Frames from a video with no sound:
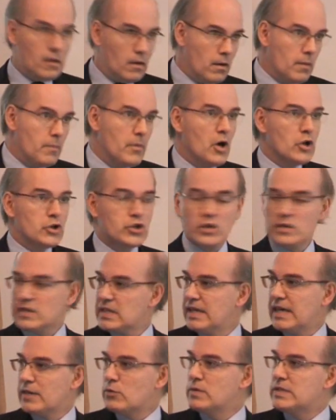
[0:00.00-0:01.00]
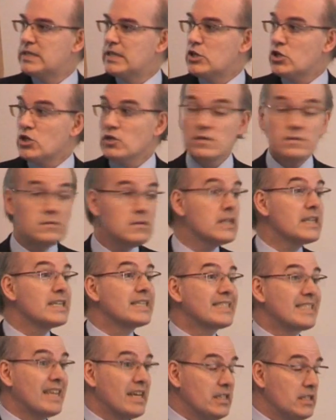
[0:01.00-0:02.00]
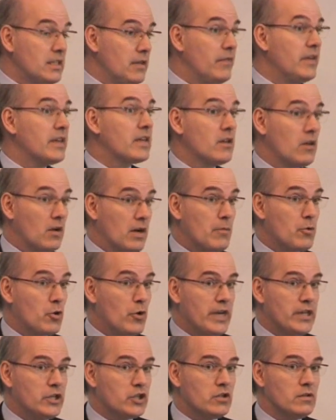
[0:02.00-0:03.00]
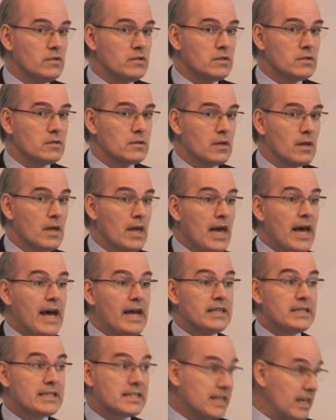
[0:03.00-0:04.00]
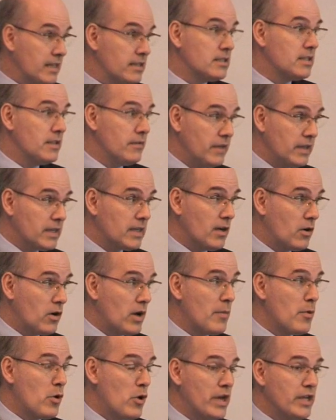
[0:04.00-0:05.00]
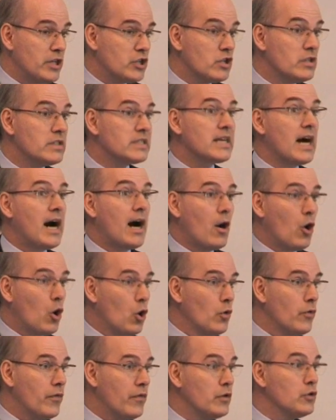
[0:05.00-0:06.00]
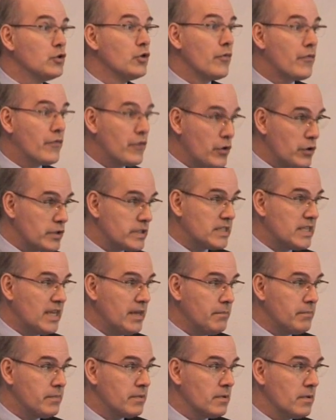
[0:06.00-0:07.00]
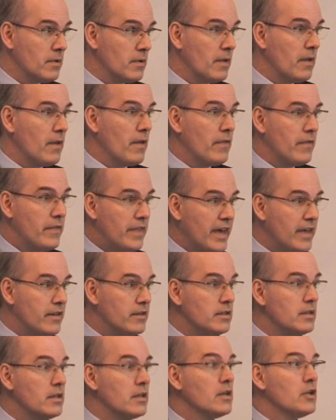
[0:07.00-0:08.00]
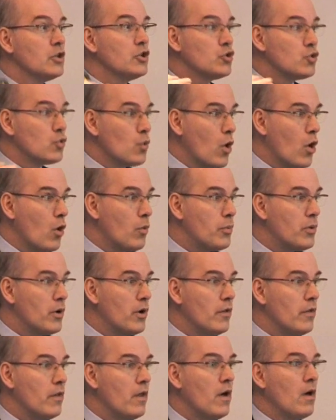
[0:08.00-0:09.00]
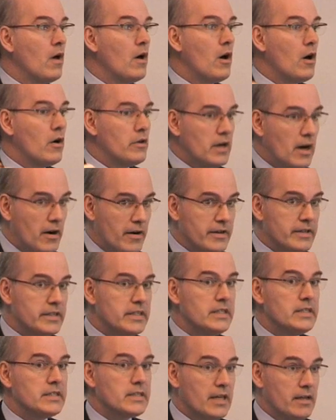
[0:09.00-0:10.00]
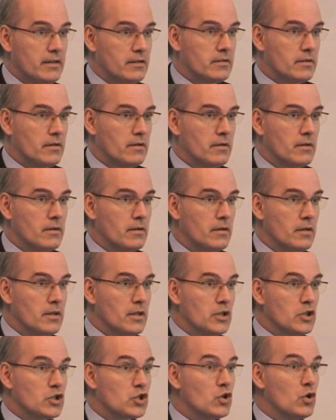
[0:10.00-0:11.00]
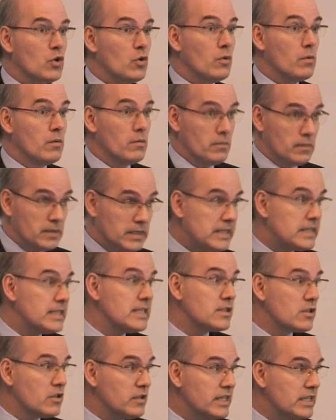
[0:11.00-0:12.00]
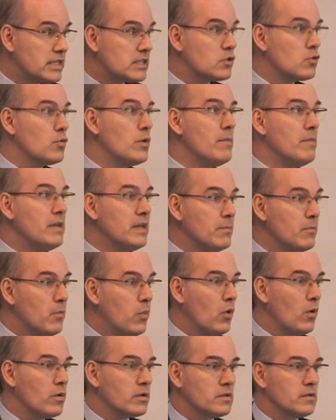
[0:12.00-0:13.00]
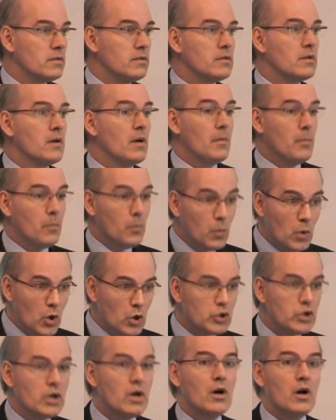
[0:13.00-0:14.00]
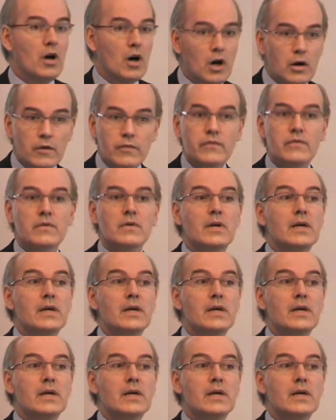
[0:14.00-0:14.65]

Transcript: uh, mergers and acquisitions, scientific collaborations, and scientific collaborations are often the first step then to open an R&D center. So this is an extremely important mode of